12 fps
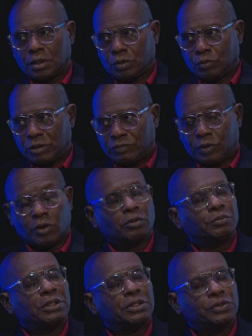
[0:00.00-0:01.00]
We have all
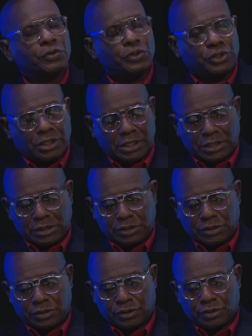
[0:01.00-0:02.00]
been
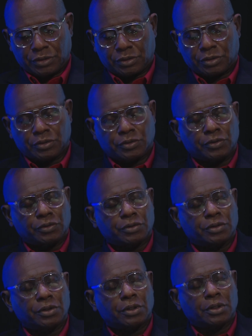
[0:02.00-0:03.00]
socialized to
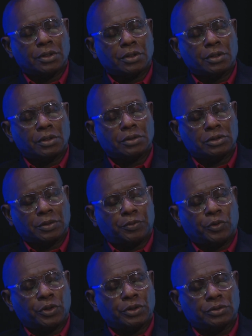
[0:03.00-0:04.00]

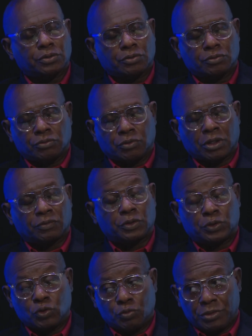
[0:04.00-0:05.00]
support one of the
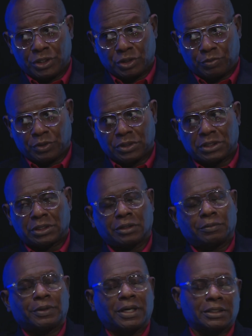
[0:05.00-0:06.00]
two major political
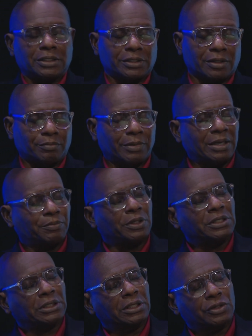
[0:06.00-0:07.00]
parties. And by
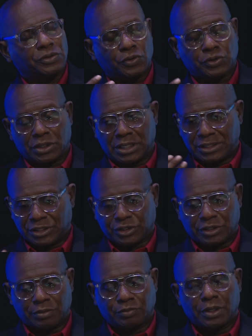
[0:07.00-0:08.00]
political
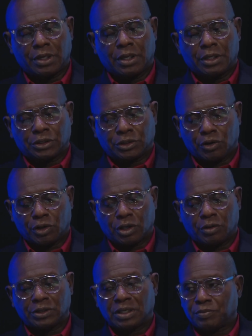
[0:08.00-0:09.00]
socialization, I'm talking
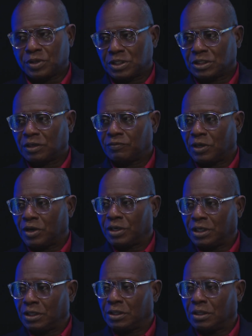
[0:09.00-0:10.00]
about a process of
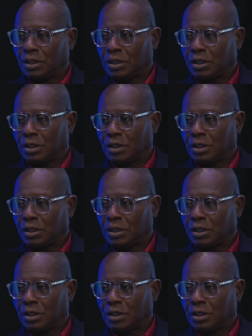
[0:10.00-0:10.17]
learning,